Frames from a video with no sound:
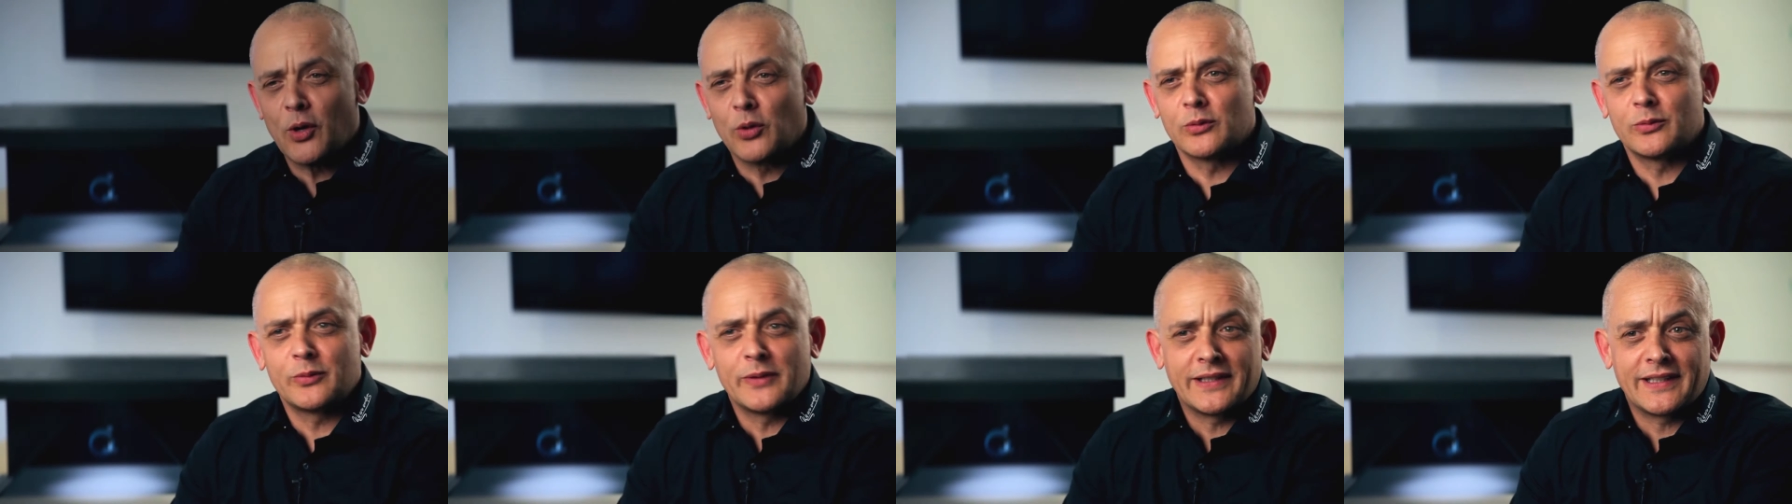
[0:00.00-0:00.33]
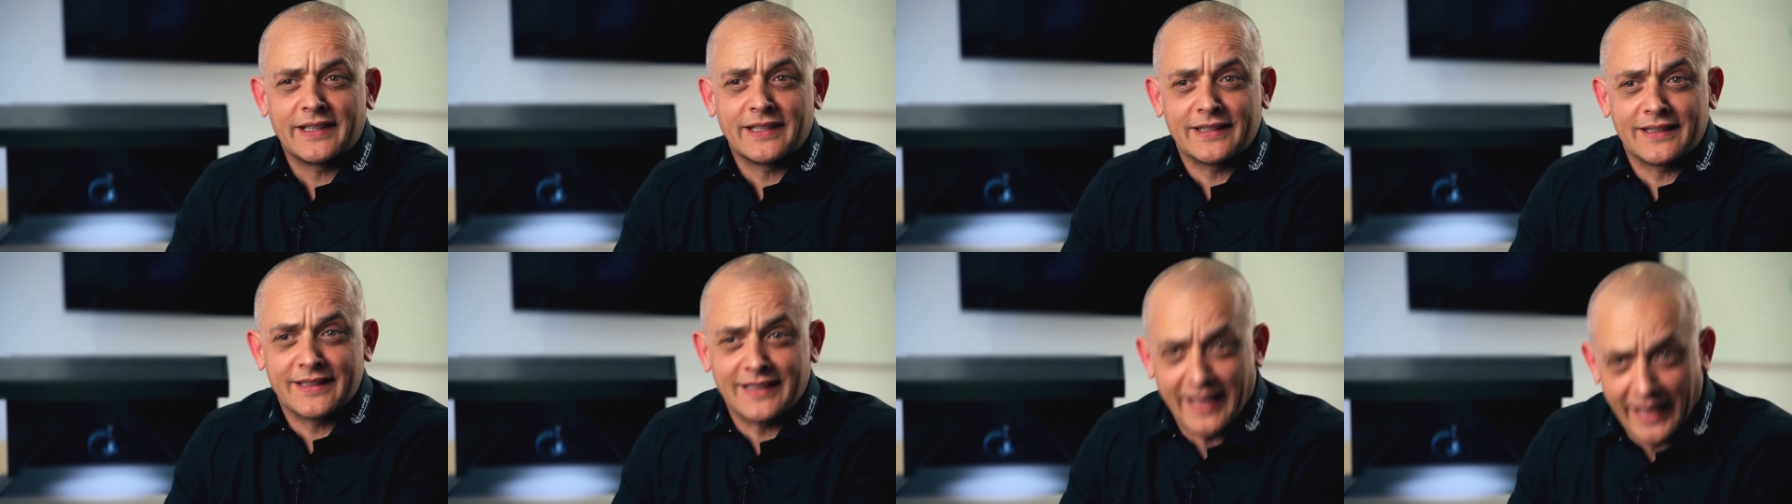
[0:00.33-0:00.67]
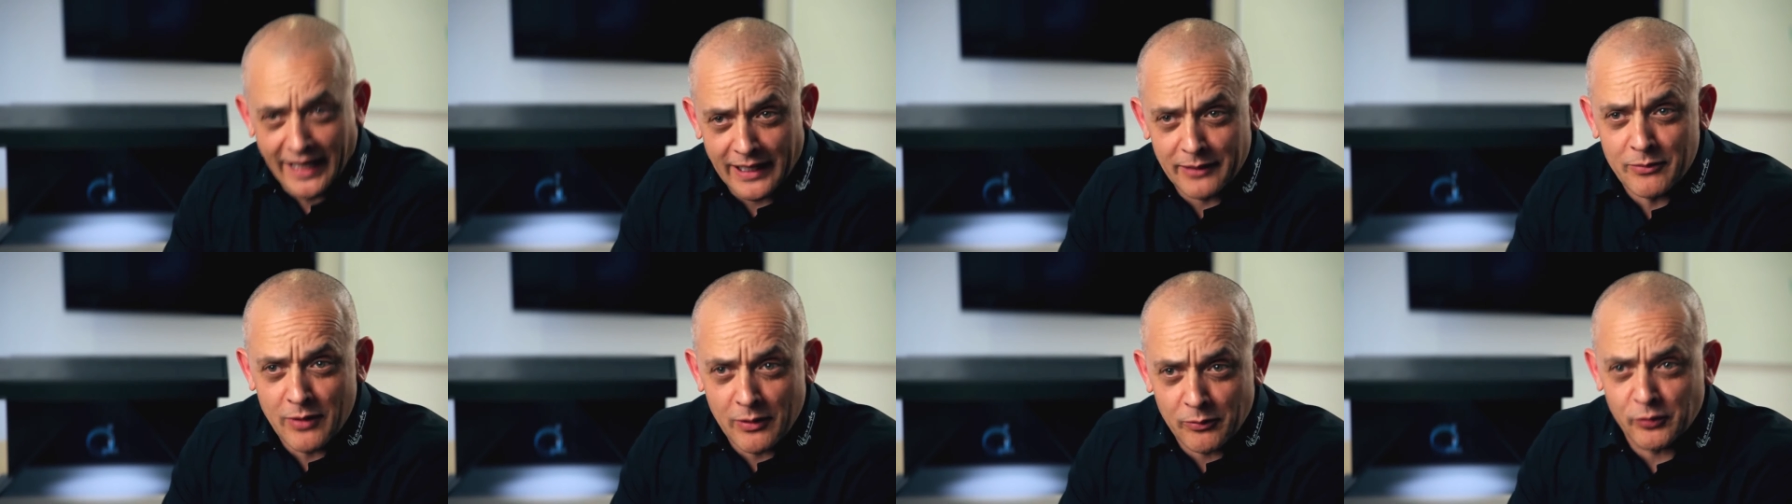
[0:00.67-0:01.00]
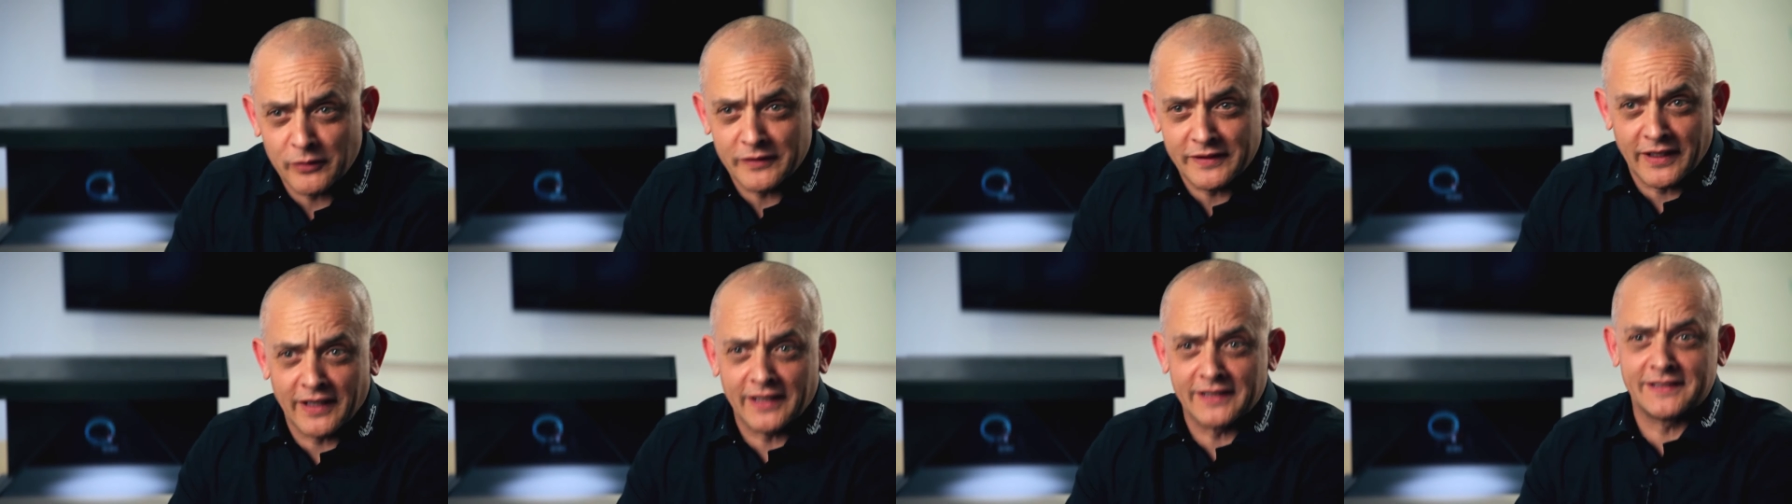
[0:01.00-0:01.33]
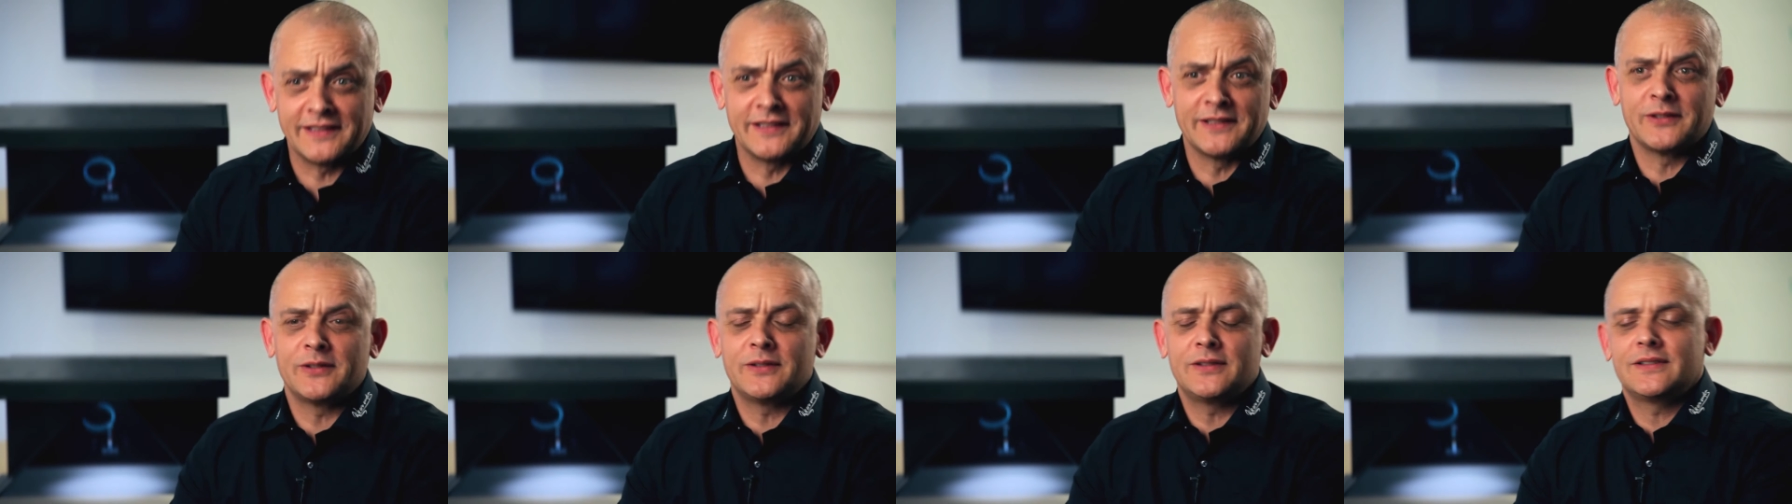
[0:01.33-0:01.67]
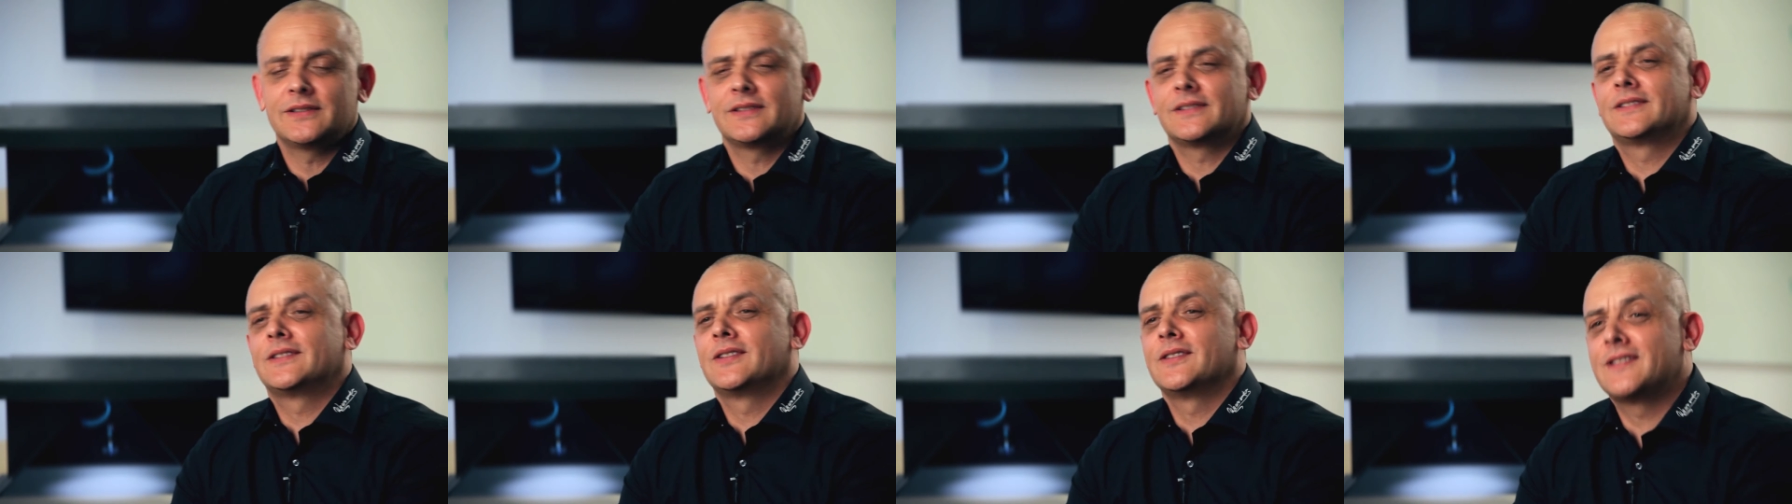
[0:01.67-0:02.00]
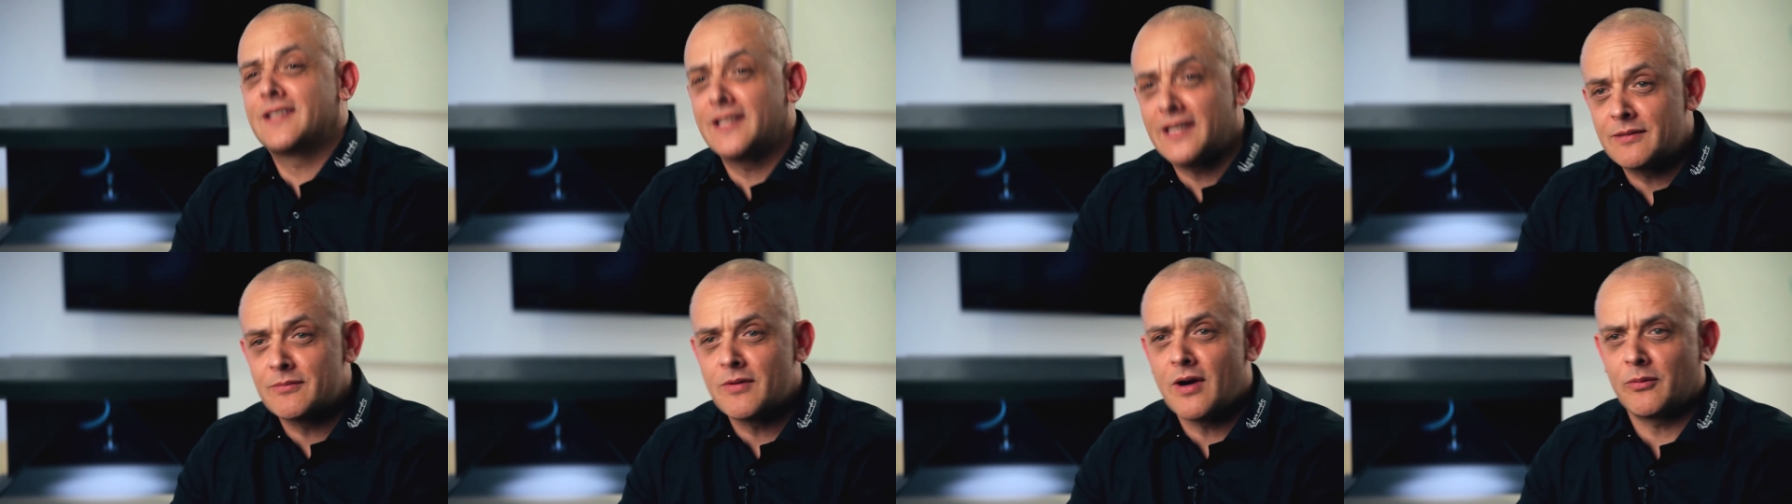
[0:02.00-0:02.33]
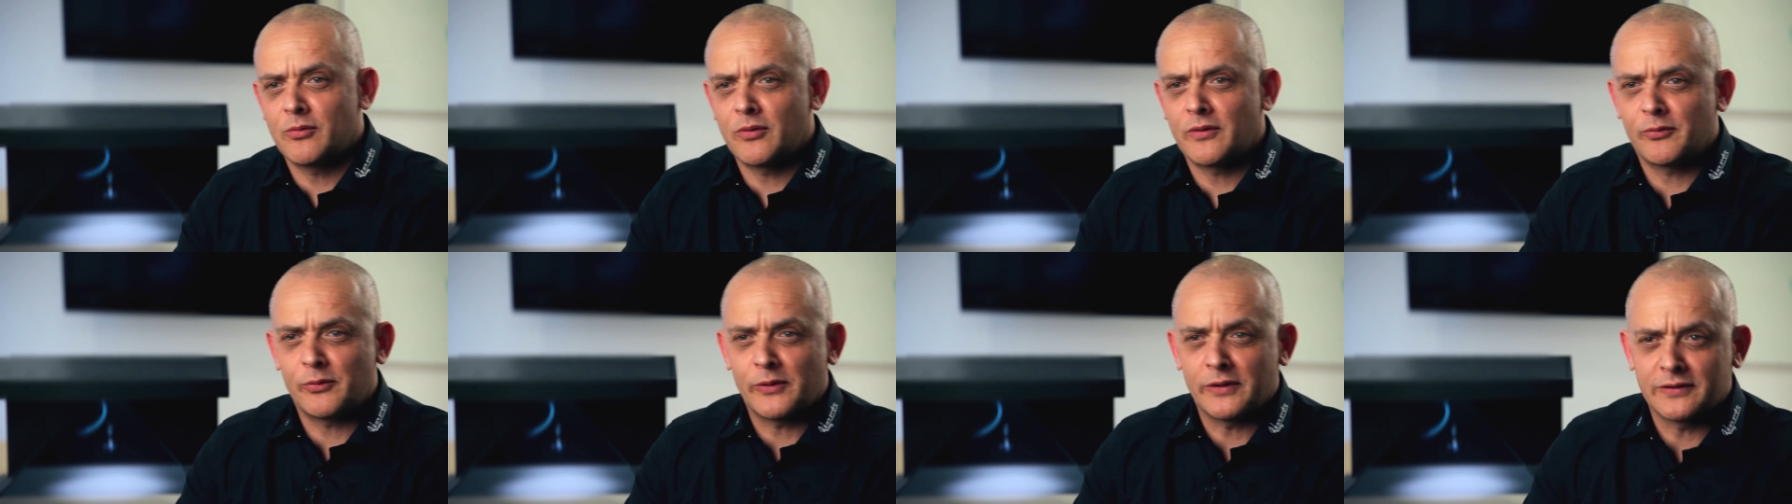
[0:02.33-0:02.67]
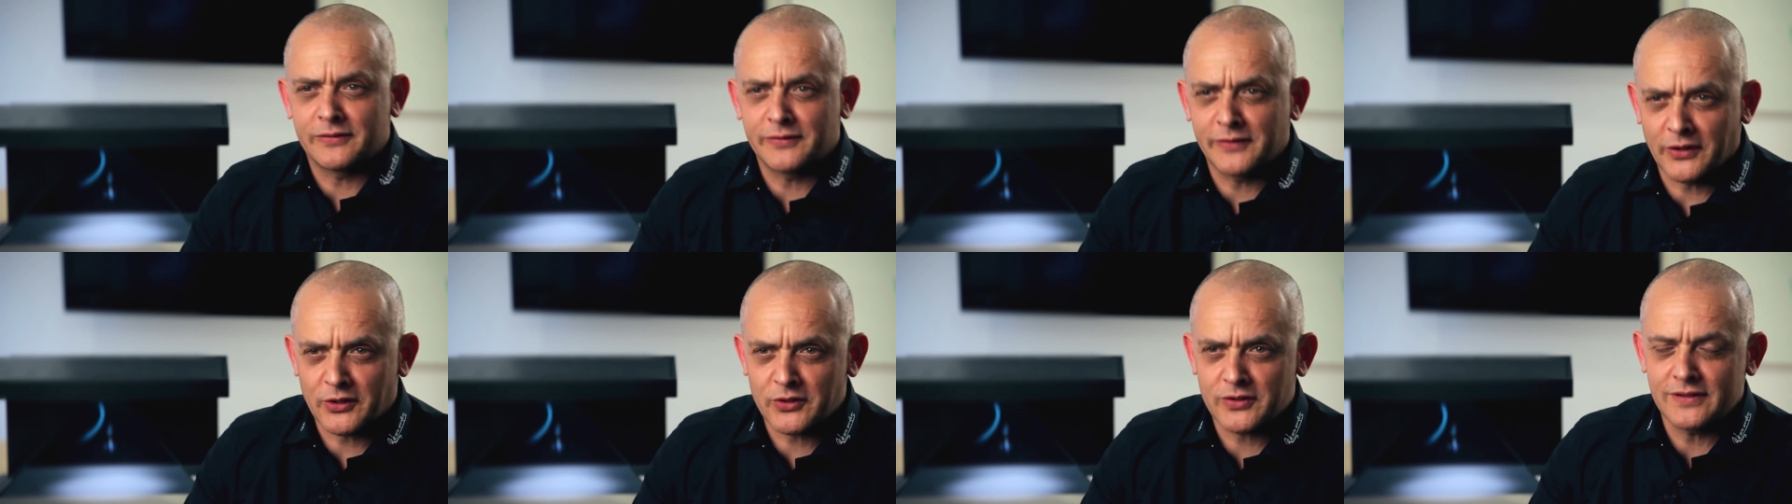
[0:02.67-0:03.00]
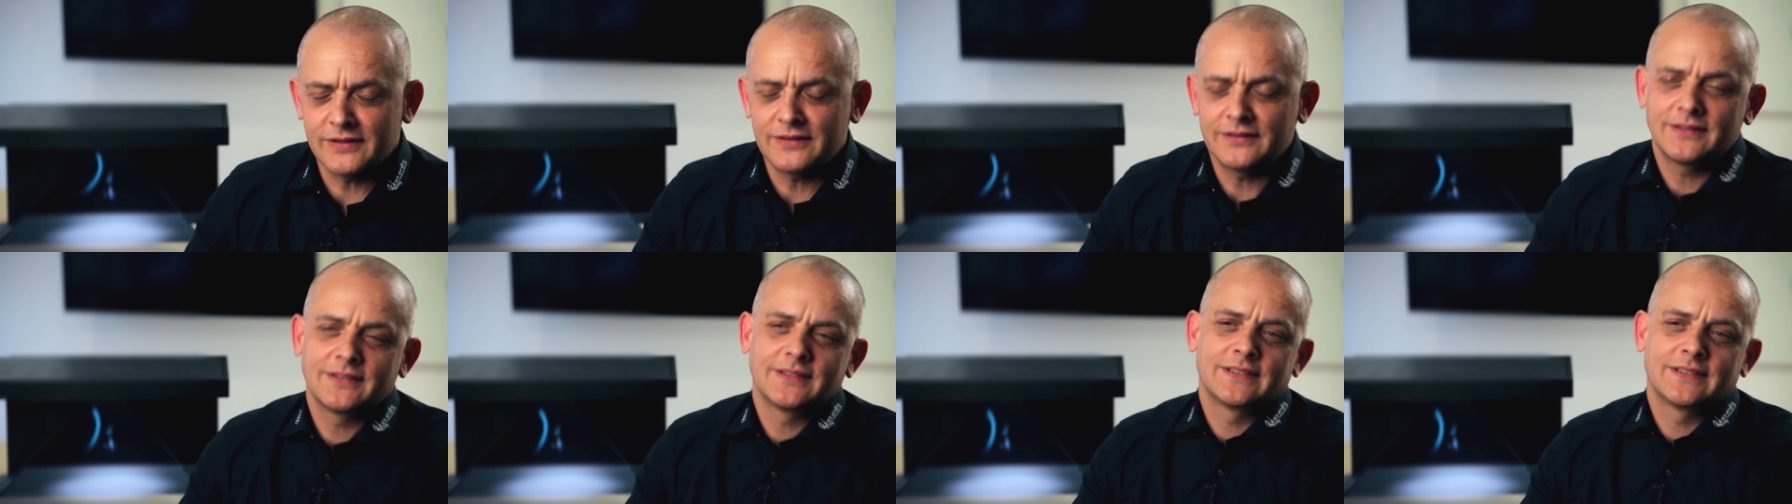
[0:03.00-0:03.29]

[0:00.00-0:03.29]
we came up with the idea to team up with Realfiction